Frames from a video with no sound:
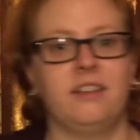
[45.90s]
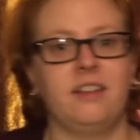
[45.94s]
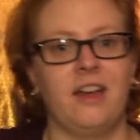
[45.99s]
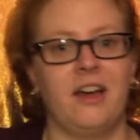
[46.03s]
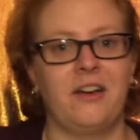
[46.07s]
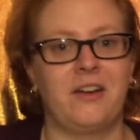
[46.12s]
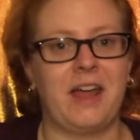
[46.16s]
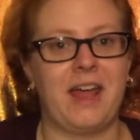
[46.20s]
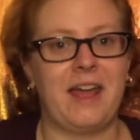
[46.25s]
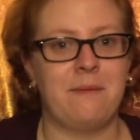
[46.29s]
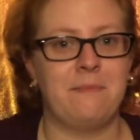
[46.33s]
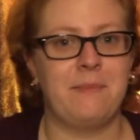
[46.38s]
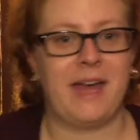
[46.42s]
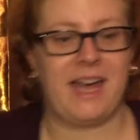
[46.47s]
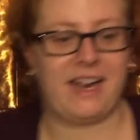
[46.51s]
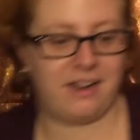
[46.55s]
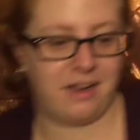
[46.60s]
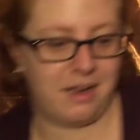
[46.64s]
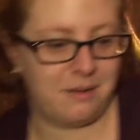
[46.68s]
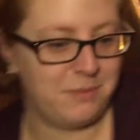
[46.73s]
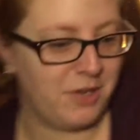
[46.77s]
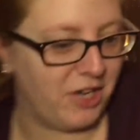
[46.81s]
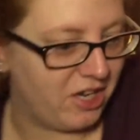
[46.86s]
Okay, I'm
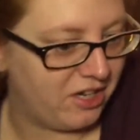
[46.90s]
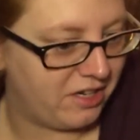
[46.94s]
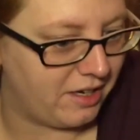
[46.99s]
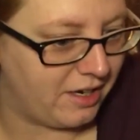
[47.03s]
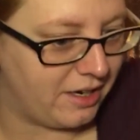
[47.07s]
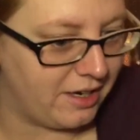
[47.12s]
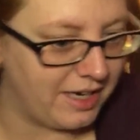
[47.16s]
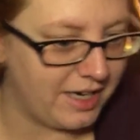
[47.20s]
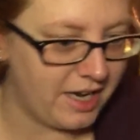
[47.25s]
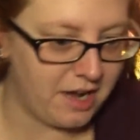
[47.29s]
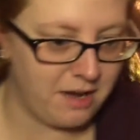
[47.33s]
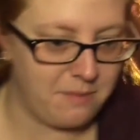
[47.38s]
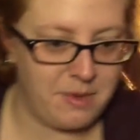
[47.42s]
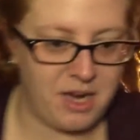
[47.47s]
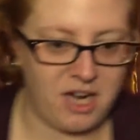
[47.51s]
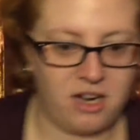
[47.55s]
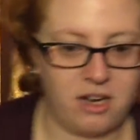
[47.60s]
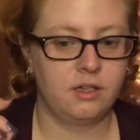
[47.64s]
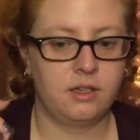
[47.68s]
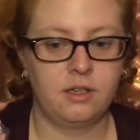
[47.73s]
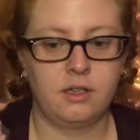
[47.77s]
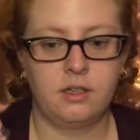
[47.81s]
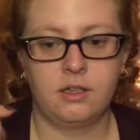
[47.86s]
back. I'm good. I got a
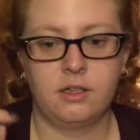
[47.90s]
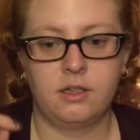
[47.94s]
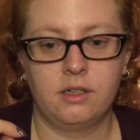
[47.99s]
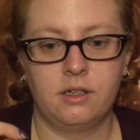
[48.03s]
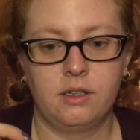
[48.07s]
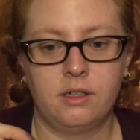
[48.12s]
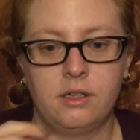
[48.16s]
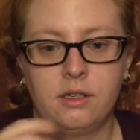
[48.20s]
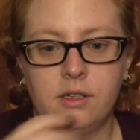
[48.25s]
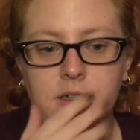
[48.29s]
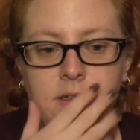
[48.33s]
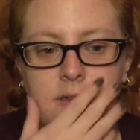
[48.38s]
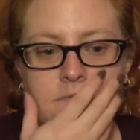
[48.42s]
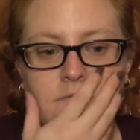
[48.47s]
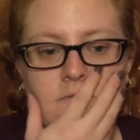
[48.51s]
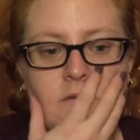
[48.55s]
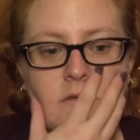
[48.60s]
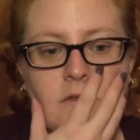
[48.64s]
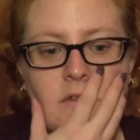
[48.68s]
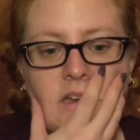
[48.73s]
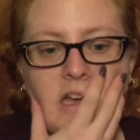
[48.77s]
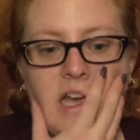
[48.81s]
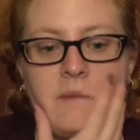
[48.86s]
mirror.
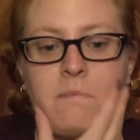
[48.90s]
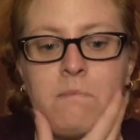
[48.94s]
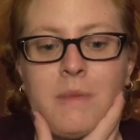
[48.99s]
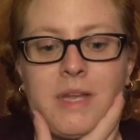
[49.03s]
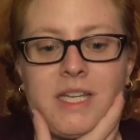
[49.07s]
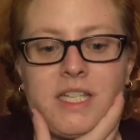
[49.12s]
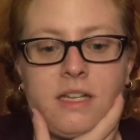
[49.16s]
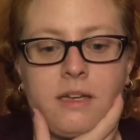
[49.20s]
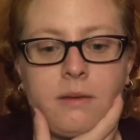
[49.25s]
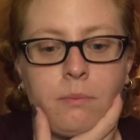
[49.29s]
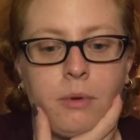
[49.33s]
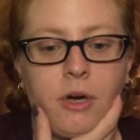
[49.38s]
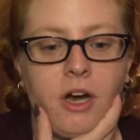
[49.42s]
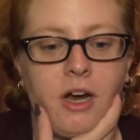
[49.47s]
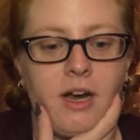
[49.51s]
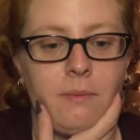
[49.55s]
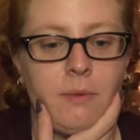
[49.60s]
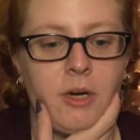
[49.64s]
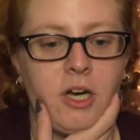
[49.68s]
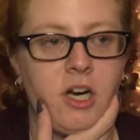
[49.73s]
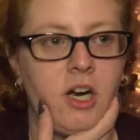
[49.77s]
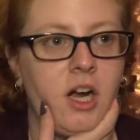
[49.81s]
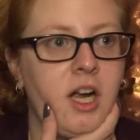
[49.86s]
I'm missing
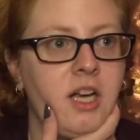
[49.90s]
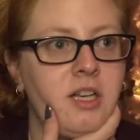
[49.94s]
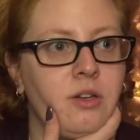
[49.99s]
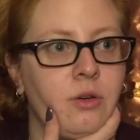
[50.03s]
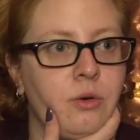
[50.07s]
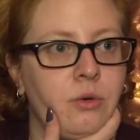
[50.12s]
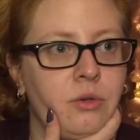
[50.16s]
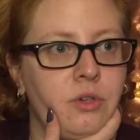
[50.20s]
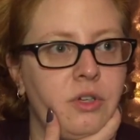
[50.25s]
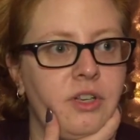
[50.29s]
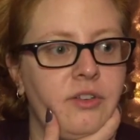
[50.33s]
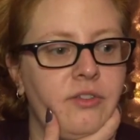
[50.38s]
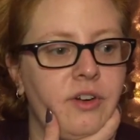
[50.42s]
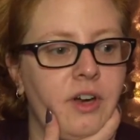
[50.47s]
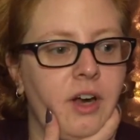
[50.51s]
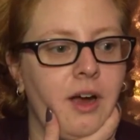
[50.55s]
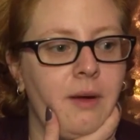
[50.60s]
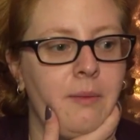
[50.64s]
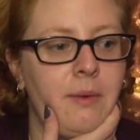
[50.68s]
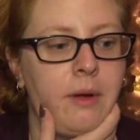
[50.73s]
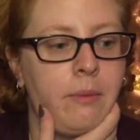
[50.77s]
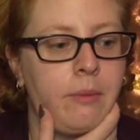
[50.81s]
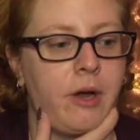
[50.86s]
primer. I totally
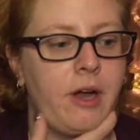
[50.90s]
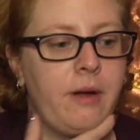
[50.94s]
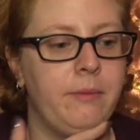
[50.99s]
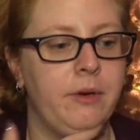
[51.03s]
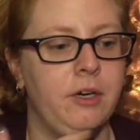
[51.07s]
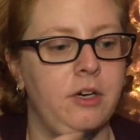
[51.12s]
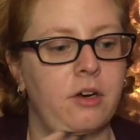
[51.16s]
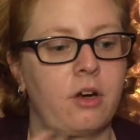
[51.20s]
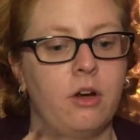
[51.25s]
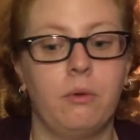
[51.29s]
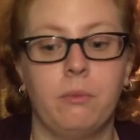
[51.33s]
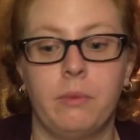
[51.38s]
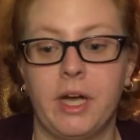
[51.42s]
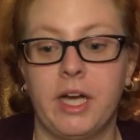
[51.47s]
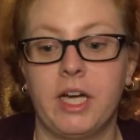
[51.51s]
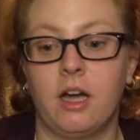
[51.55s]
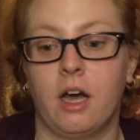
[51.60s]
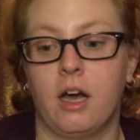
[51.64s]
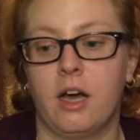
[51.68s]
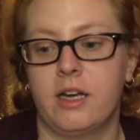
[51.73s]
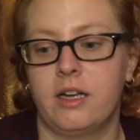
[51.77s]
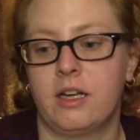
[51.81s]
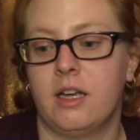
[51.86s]
forgot my primer. Oh my
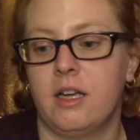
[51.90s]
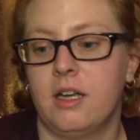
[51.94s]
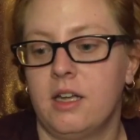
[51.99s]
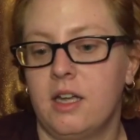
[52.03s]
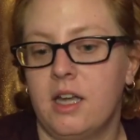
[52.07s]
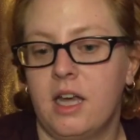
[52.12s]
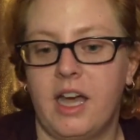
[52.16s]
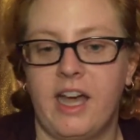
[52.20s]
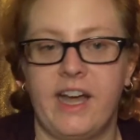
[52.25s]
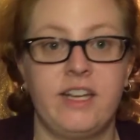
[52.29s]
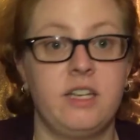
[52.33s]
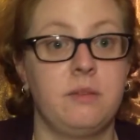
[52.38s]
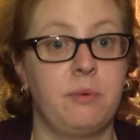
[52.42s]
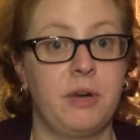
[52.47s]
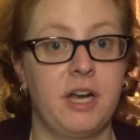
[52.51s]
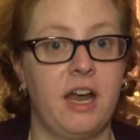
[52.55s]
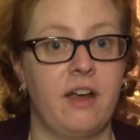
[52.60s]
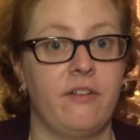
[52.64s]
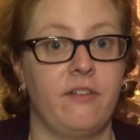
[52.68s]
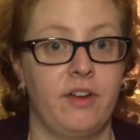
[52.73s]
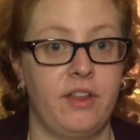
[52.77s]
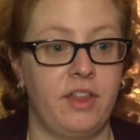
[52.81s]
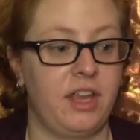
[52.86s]
god. I had to
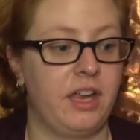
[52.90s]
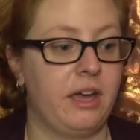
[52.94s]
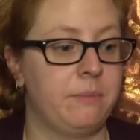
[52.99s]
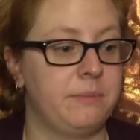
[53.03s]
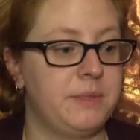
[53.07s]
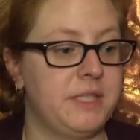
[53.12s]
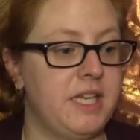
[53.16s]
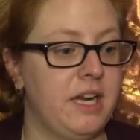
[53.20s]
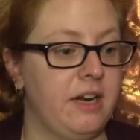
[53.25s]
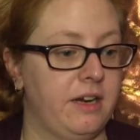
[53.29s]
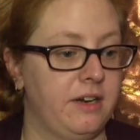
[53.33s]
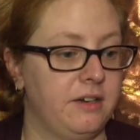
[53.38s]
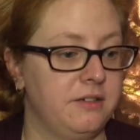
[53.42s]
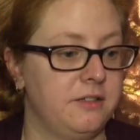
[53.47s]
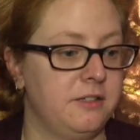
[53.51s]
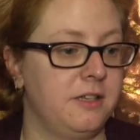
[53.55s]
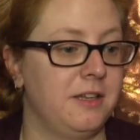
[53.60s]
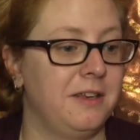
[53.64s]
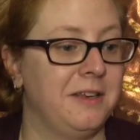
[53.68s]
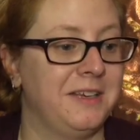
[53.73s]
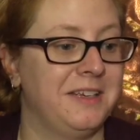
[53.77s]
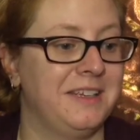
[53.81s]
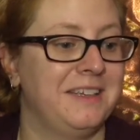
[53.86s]
bring everything
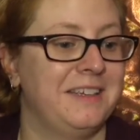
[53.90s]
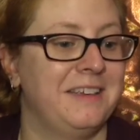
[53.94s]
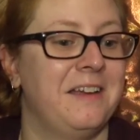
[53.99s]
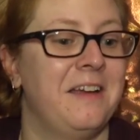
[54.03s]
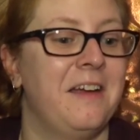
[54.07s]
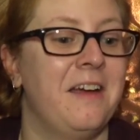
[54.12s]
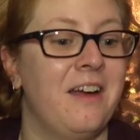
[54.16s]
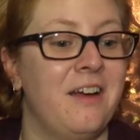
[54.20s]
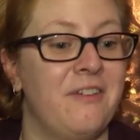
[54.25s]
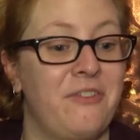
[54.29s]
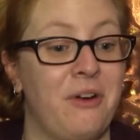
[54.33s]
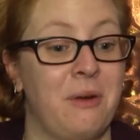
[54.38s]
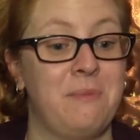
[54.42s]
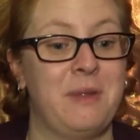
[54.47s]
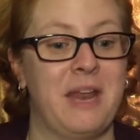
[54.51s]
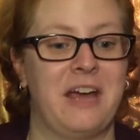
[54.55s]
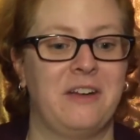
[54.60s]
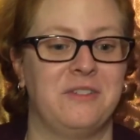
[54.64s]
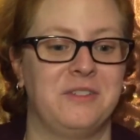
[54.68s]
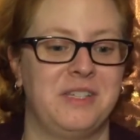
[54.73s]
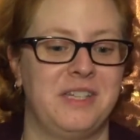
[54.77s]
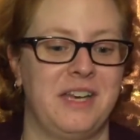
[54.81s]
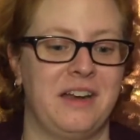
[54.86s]
upstairs from
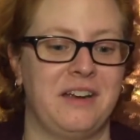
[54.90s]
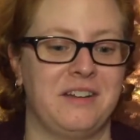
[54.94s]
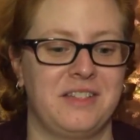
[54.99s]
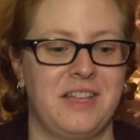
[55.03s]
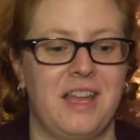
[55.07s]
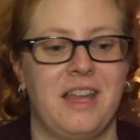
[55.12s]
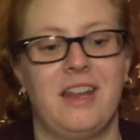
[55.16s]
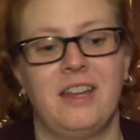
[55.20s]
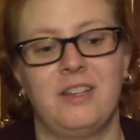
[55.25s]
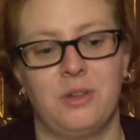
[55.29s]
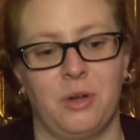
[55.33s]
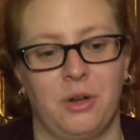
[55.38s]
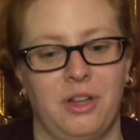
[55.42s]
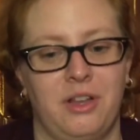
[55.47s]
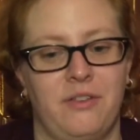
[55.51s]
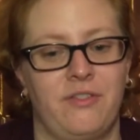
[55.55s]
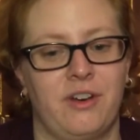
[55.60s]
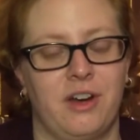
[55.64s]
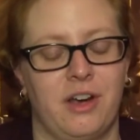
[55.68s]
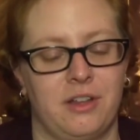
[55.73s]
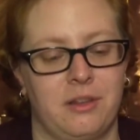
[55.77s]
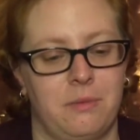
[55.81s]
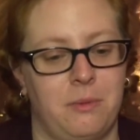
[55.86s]
downstairs, and I totally
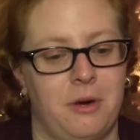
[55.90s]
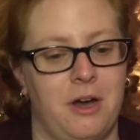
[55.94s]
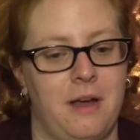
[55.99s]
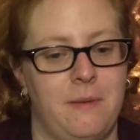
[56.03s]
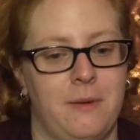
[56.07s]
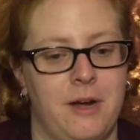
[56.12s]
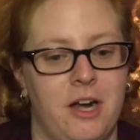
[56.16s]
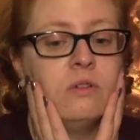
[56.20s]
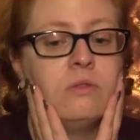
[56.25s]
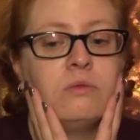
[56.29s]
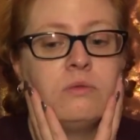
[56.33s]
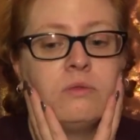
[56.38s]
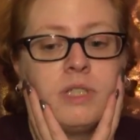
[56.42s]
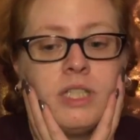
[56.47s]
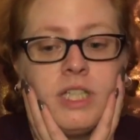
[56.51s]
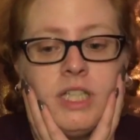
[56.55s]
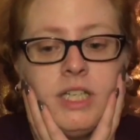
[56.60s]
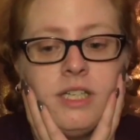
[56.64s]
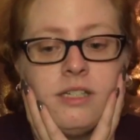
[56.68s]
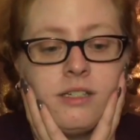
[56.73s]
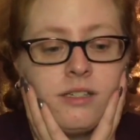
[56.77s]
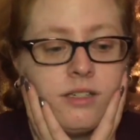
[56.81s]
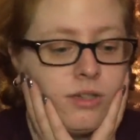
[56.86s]
forgot the primer. Oh,
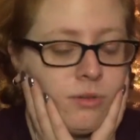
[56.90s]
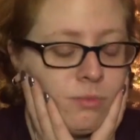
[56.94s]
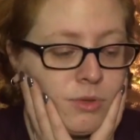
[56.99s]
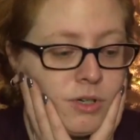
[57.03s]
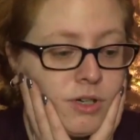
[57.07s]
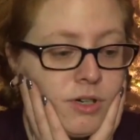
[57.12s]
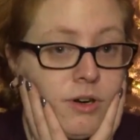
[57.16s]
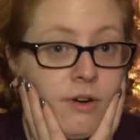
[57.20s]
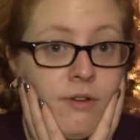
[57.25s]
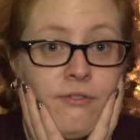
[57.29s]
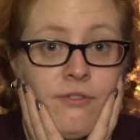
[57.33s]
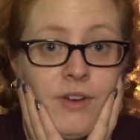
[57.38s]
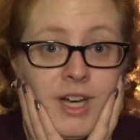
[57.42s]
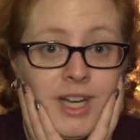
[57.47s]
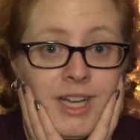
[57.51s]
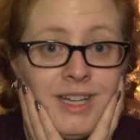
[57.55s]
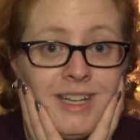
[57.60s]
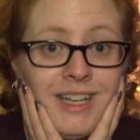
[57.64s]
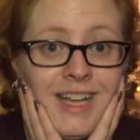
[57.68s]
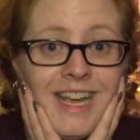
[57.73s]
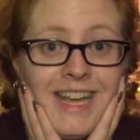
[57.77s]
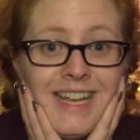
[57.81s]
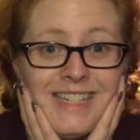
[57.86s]
really super
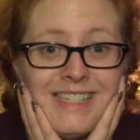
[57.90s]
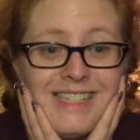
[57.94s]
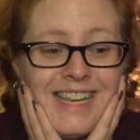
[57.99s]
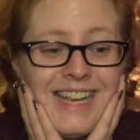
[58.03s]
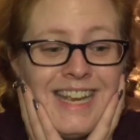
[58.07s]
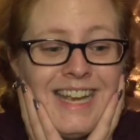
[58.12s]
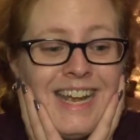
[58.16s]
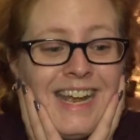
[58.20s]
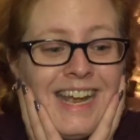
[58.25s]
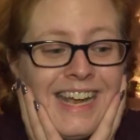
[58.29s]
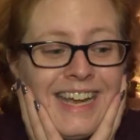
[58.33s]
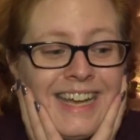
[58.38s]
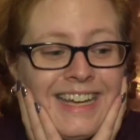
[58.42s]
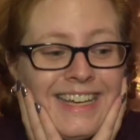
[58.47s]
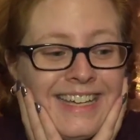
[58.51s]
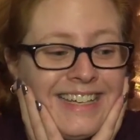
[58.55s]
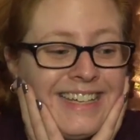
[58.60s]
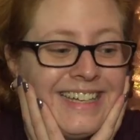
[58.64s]
fucking lazy.